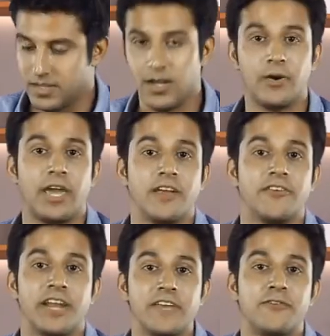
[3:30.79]
Okay,
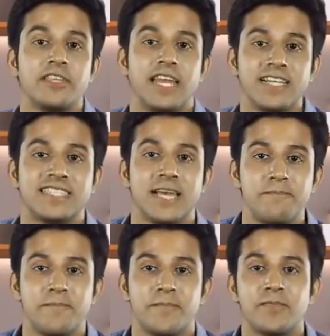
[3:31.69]
ready for the next
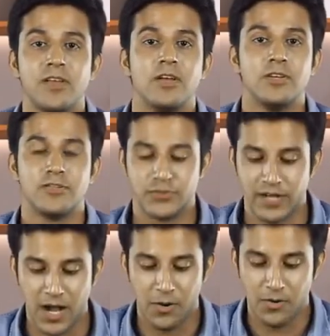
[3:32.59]
step? So
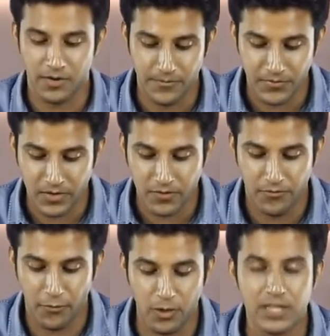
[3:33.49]
now,
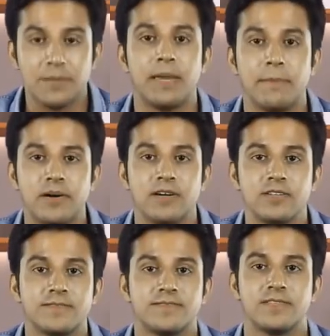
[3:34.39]
fold the paper
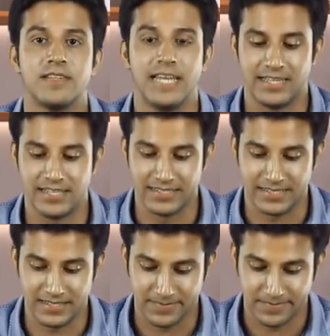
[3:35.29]
like
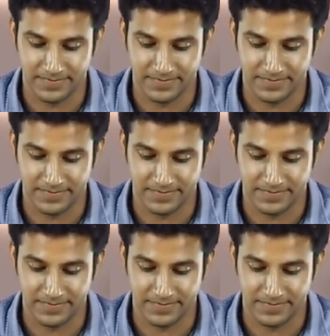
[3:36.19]
this.